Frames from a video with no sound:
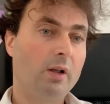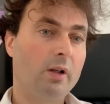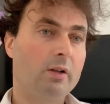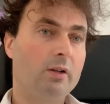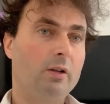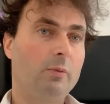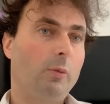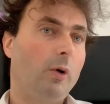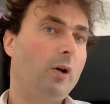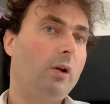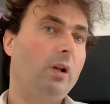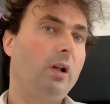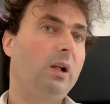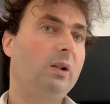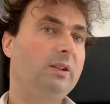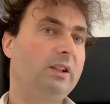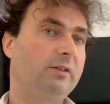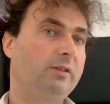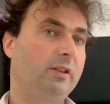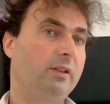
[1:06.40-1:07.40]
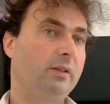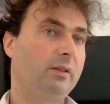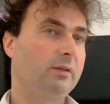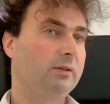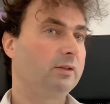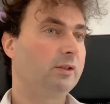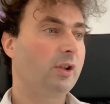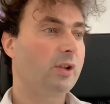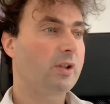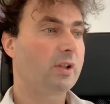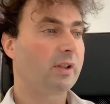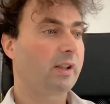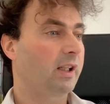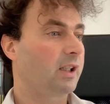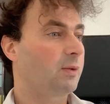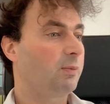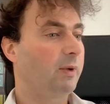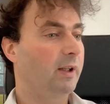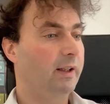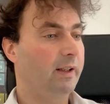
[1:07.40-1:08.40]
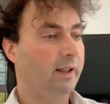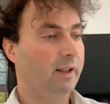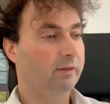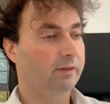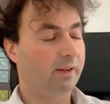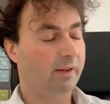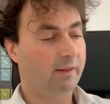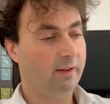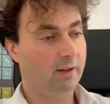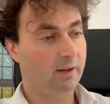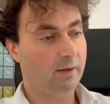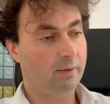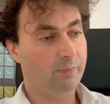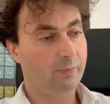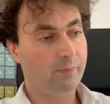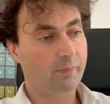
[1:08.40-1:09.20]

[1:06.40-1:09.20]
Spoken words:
The model, however, doesn't explain everything.